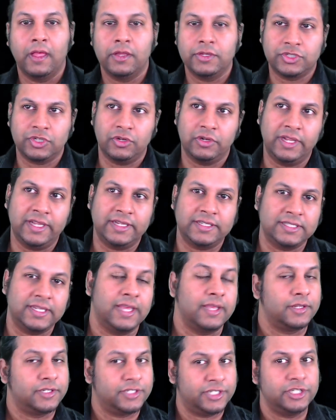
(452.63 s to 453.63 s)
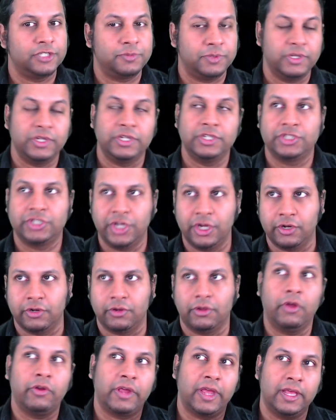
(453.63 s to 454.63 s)
So let's say Teenage Mutant Ninja Turtle.
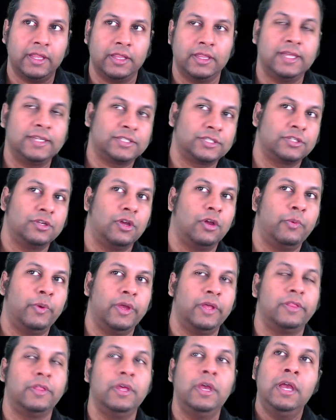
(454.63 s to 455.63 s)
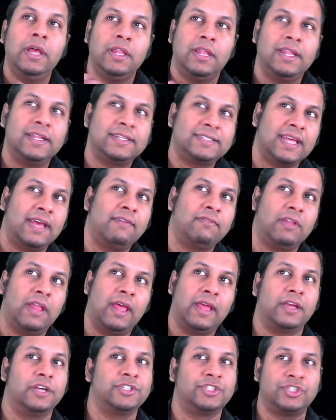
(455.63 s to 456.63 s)
Okay, let's have
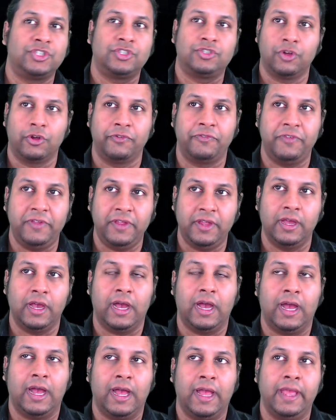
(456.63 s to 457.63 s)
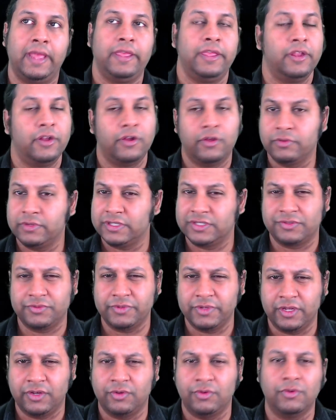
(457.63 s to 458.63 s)
like a surfy guy, you know, that's
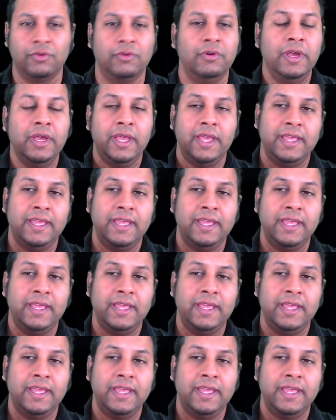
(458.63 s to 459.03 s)
really cool.